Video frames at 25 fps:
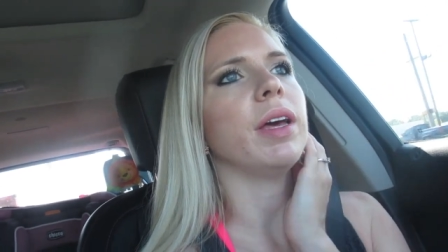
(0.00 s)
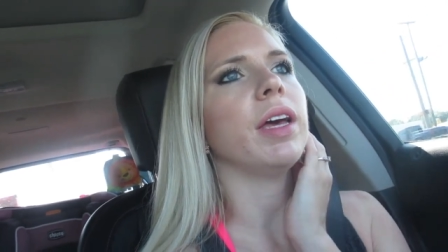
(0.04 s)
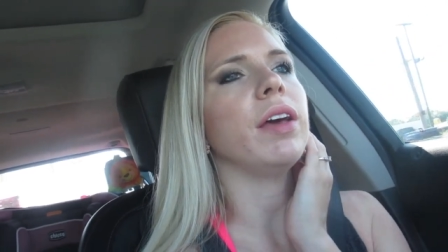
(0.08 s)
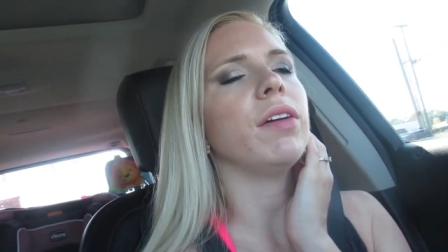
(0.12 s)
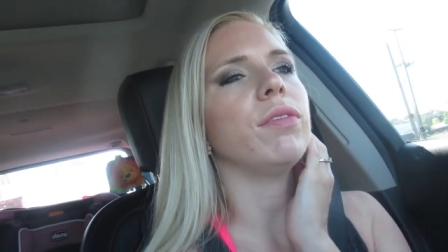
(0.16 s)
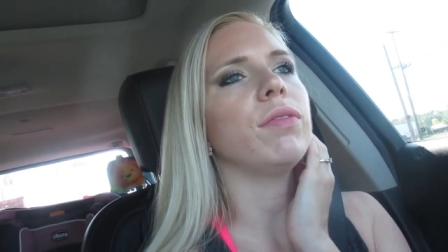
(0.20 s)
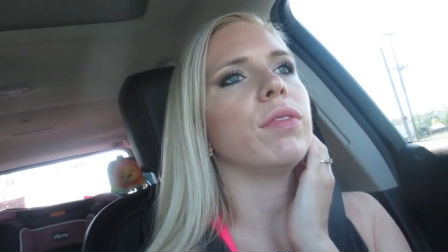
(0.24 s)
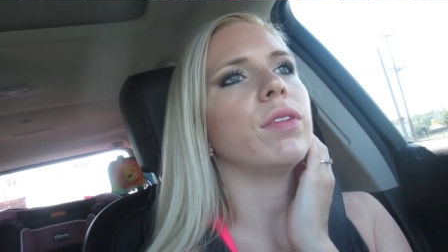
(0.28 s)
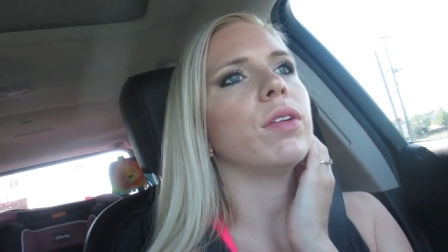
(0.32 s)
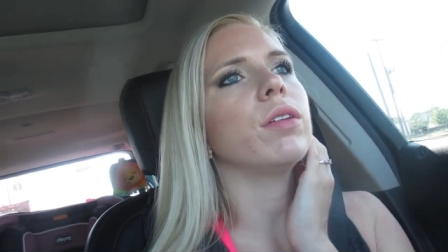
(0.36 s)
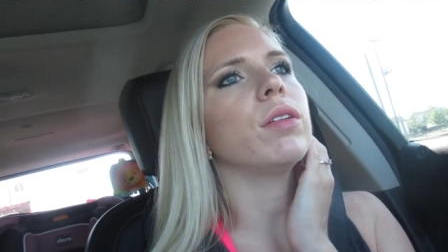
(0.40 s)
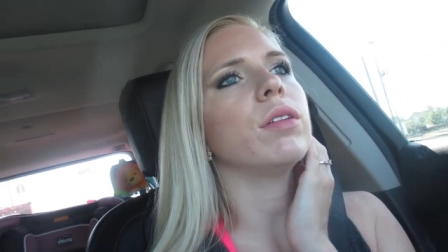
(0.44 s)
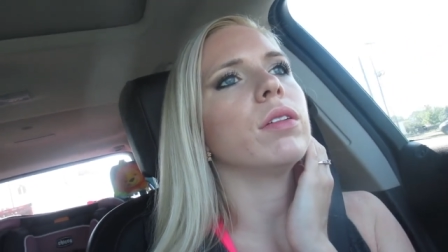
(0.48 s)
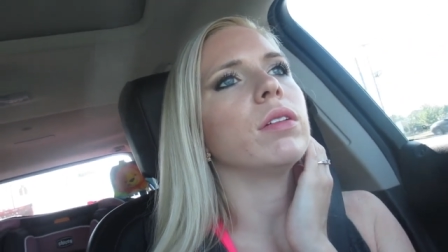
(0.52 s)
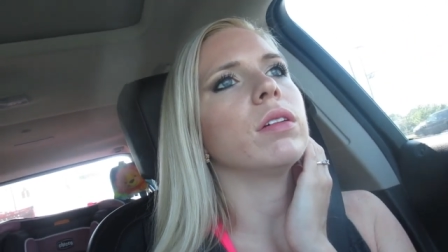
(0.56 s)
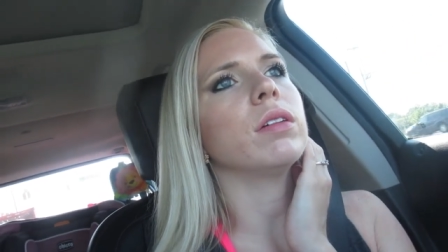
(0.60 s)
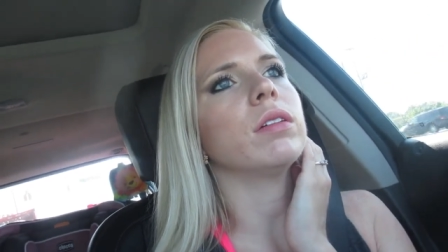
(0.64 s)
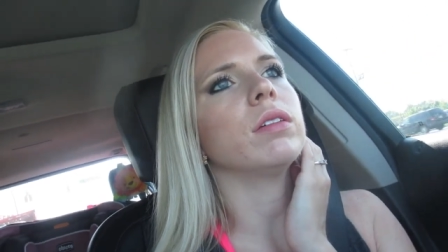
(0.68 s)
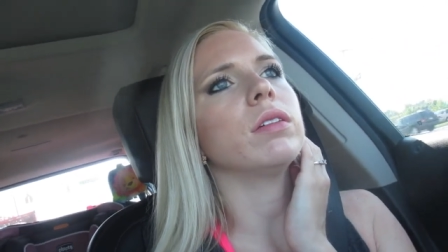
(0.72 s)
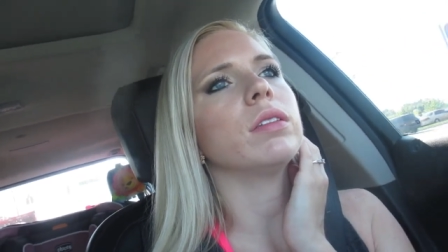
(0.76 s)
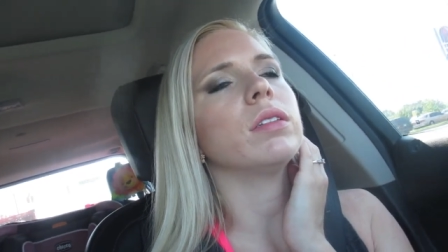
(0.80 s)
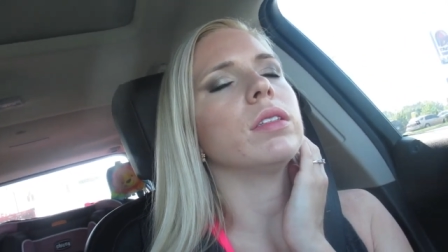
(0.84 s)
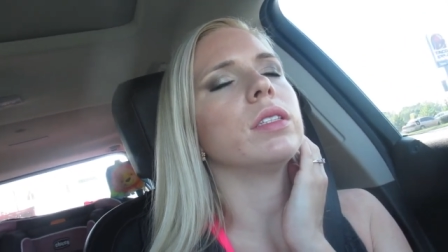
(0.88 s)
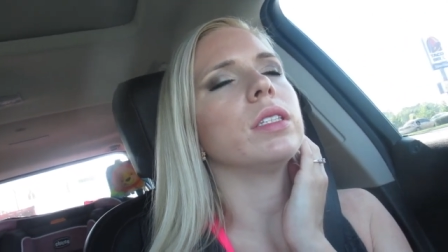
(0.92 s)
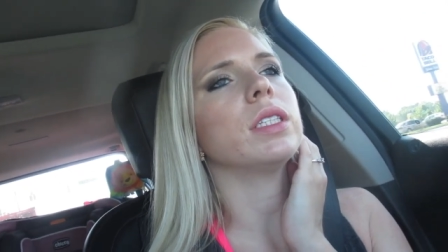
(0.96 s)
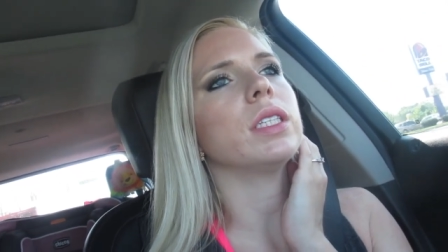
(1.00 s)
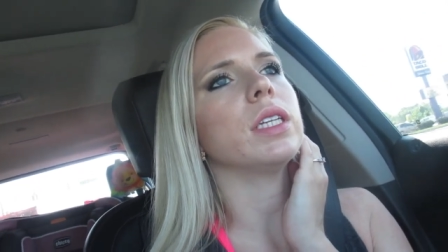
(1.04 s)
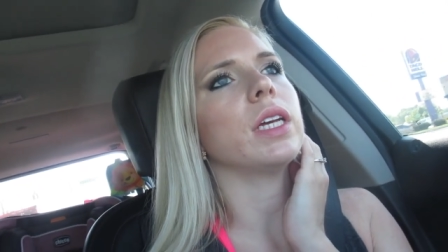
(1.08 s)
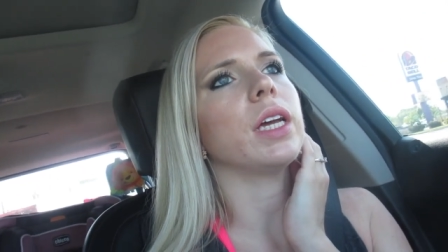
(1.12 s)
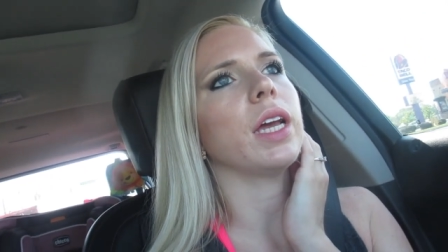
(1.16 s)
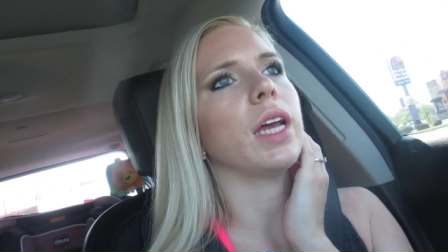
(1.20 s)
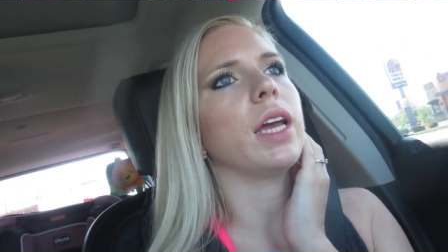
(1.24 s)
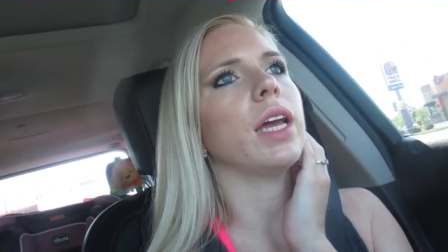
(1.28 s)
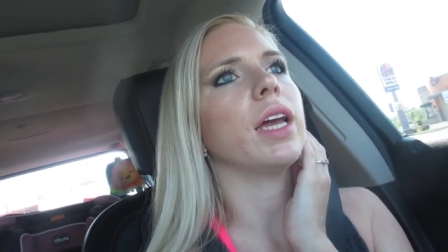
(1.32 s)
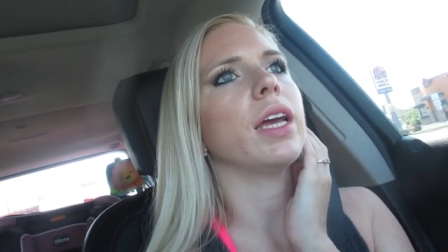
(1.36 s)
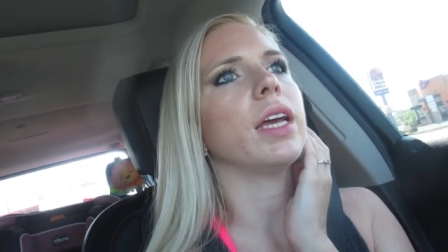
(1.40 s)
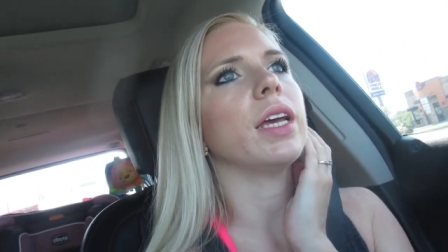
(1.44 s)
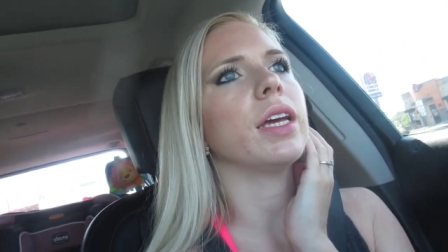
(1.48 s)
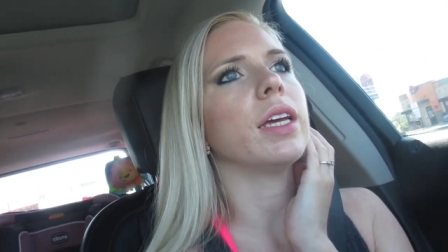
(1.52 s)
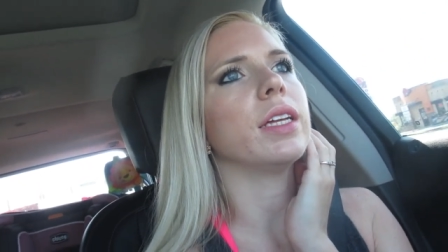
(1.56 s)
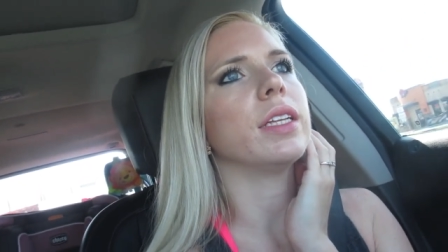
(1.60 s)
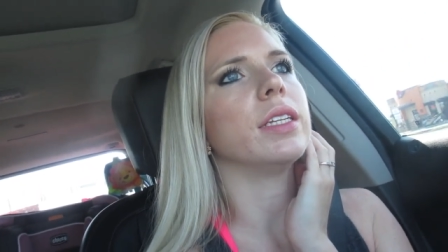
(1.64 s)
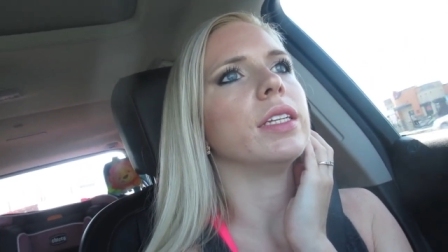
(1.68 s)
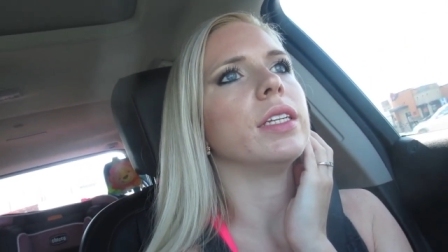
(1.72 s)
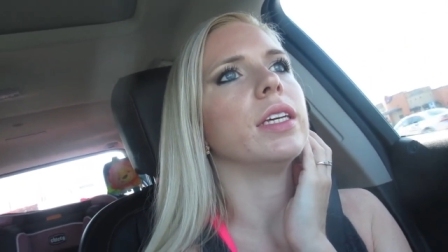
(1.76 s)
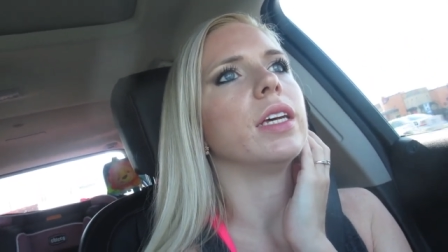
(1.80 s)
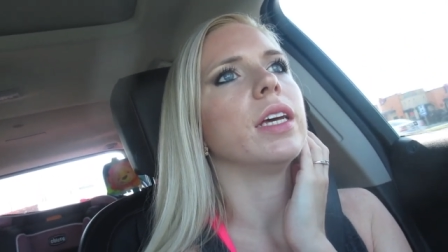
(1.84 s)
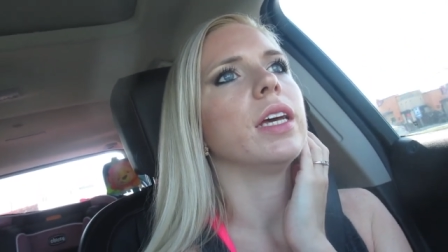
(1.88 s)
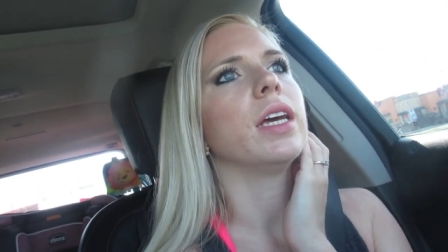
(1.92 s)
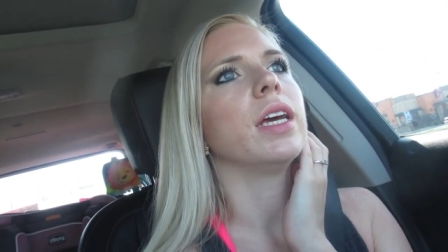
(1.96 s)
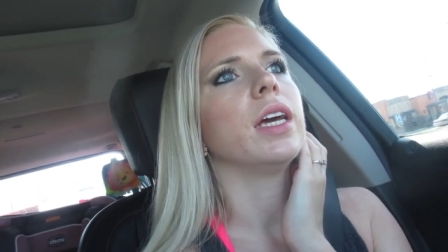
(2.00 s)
headphones, and